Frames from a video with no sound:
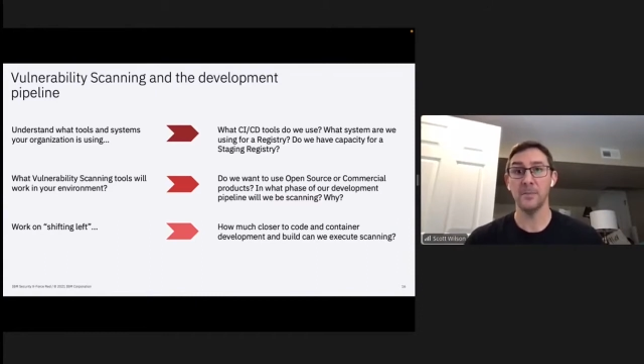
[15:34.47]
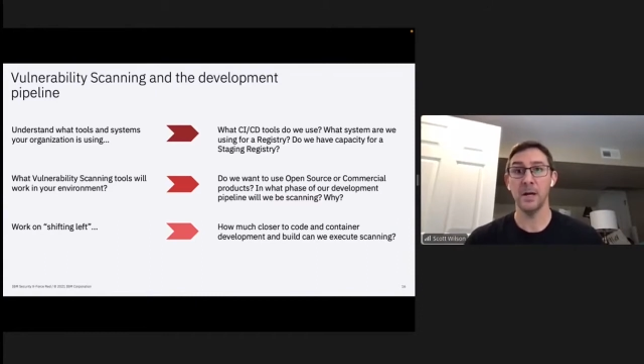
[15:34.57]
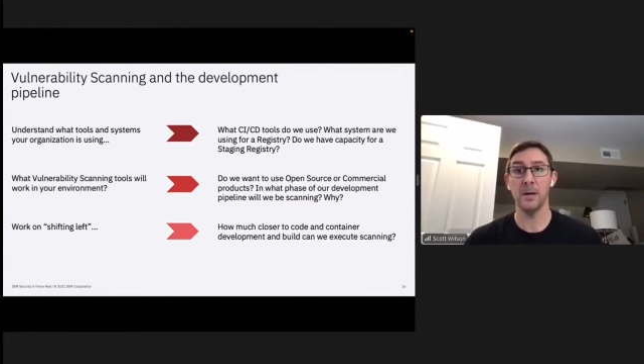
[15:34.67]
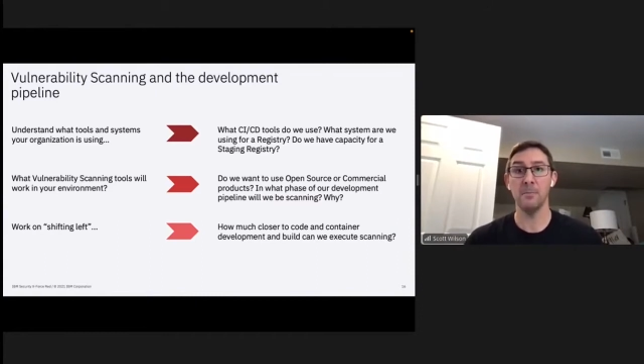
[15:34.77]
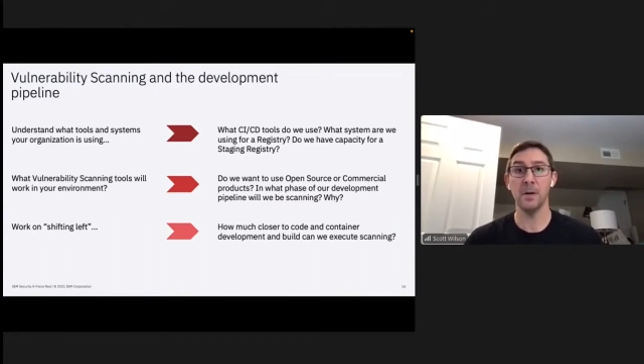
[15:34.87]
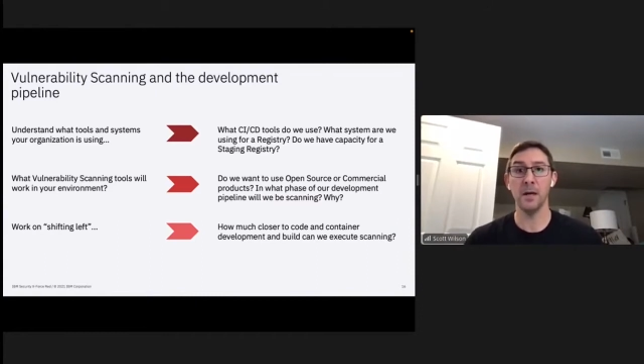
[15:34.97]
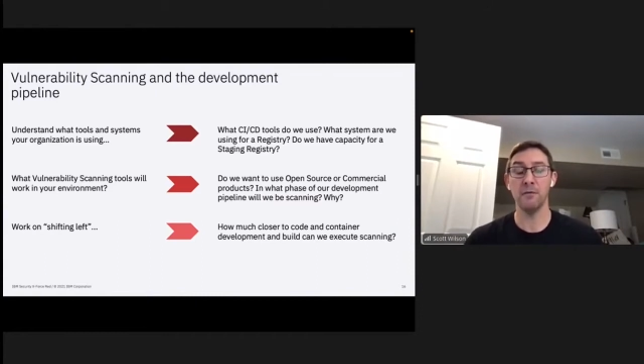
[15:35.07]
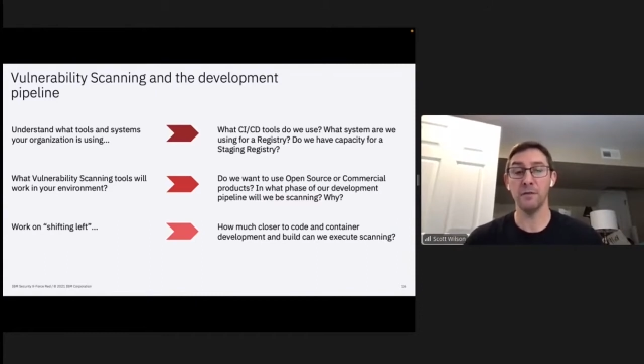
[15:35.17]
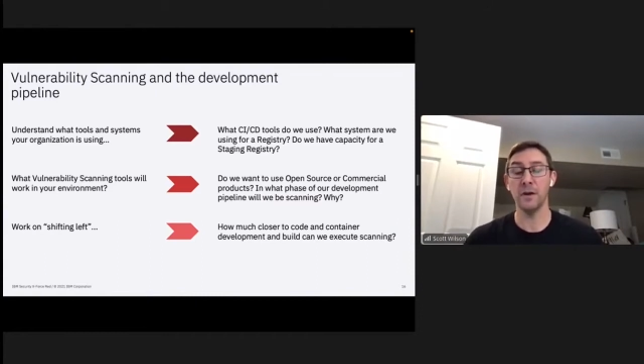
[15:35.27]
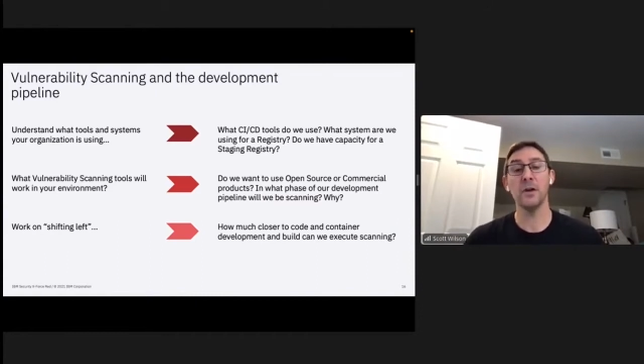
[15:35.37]
A
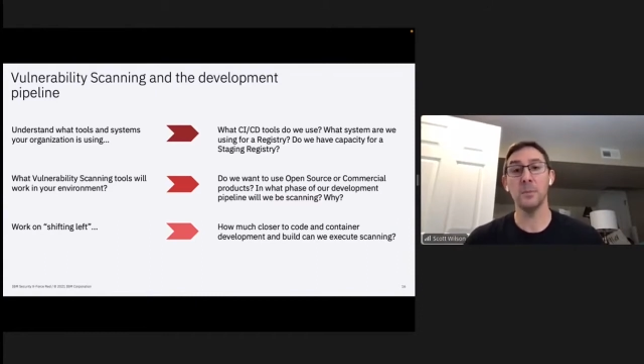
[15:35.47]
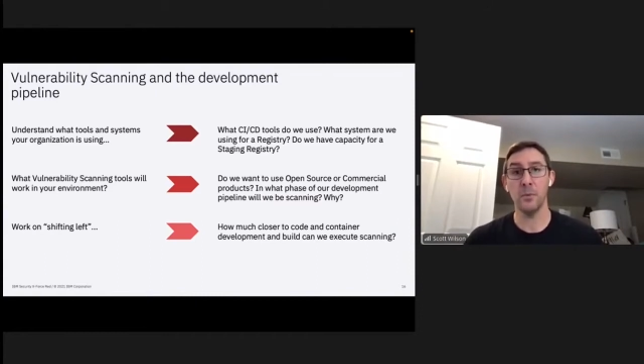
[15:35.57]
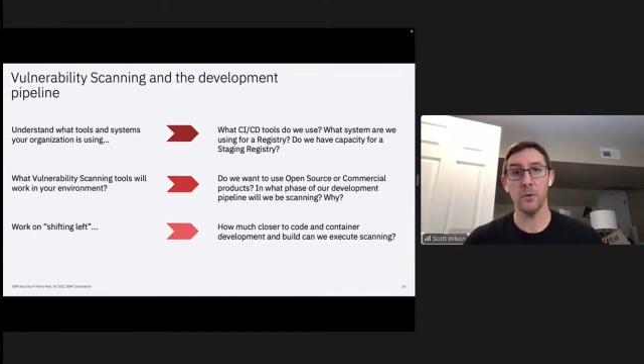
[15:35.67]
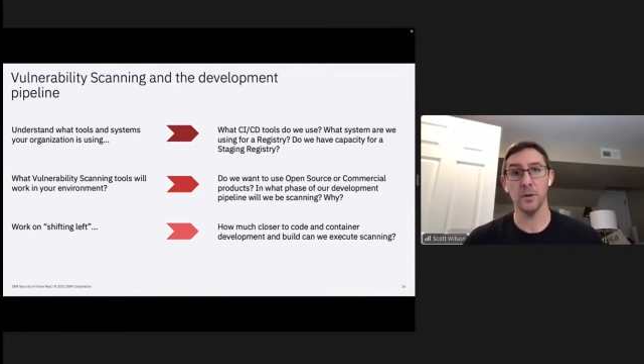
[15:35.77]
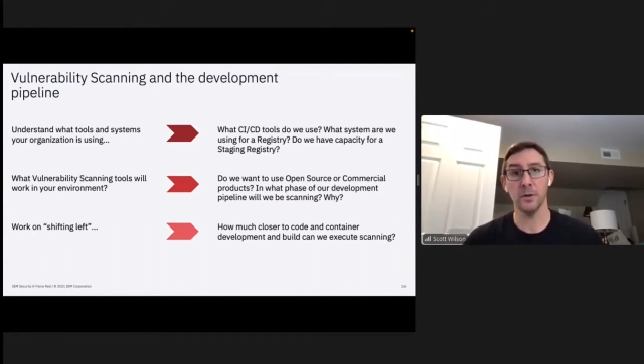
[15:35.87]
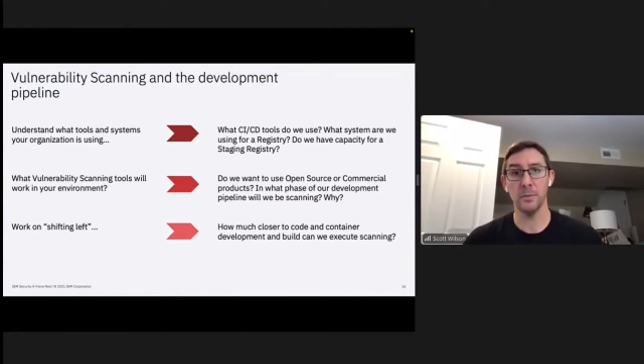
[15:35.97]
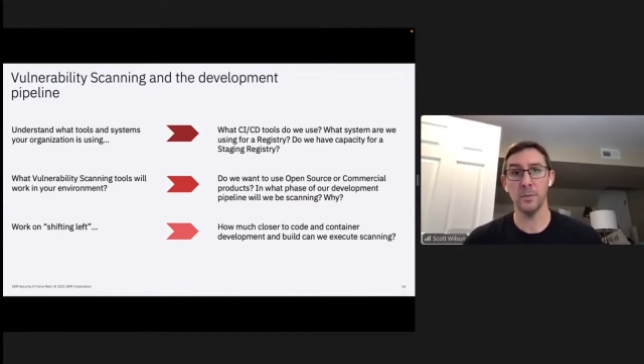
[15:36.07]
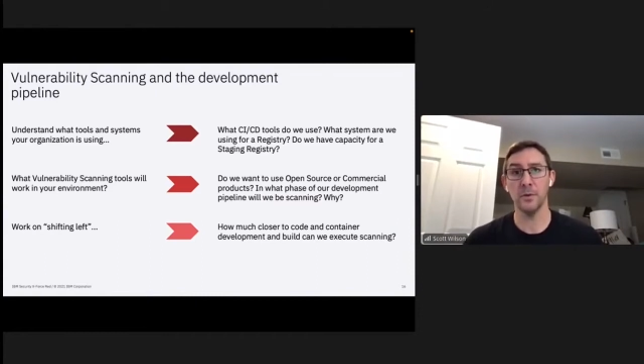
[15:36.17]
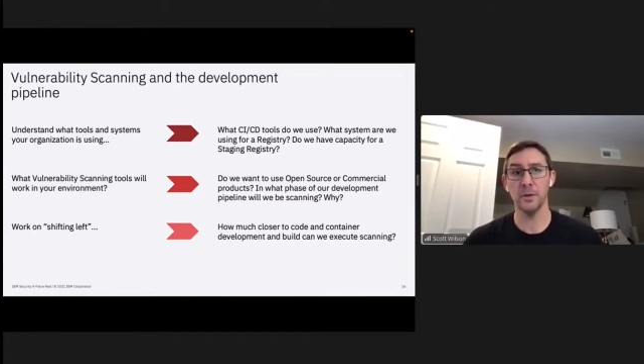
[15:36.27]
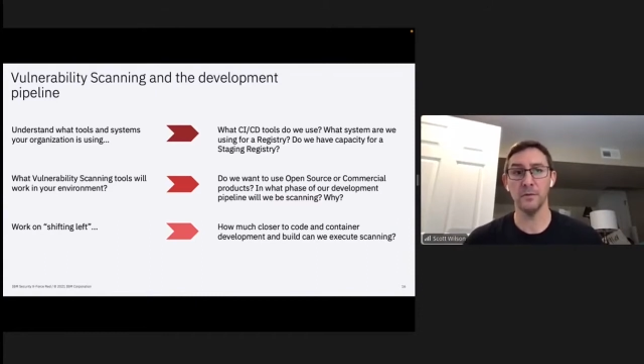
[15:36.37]
very important
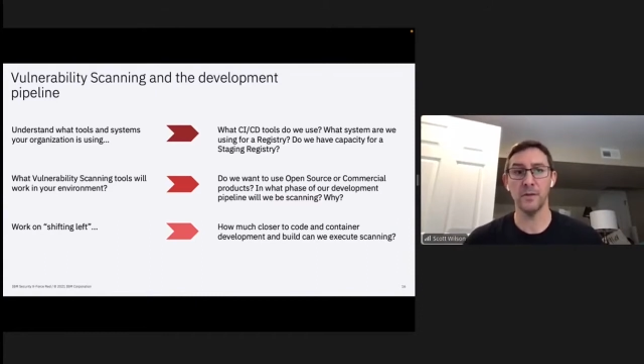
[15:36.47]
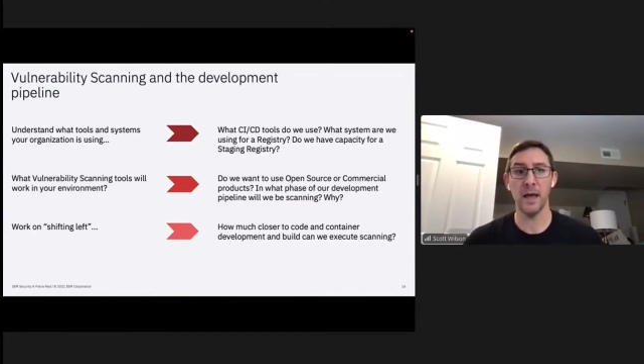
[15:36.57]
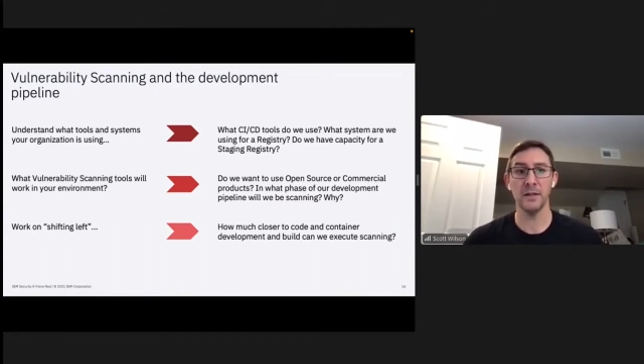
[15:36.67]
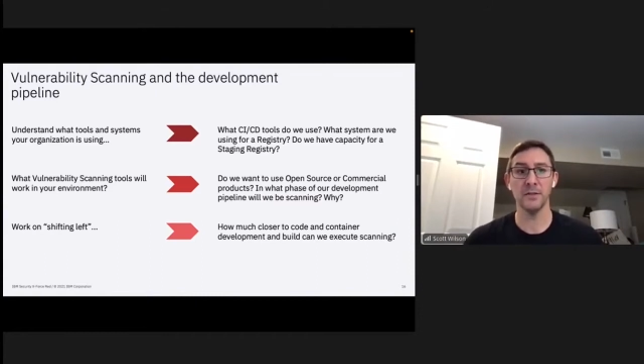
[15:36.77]
component of that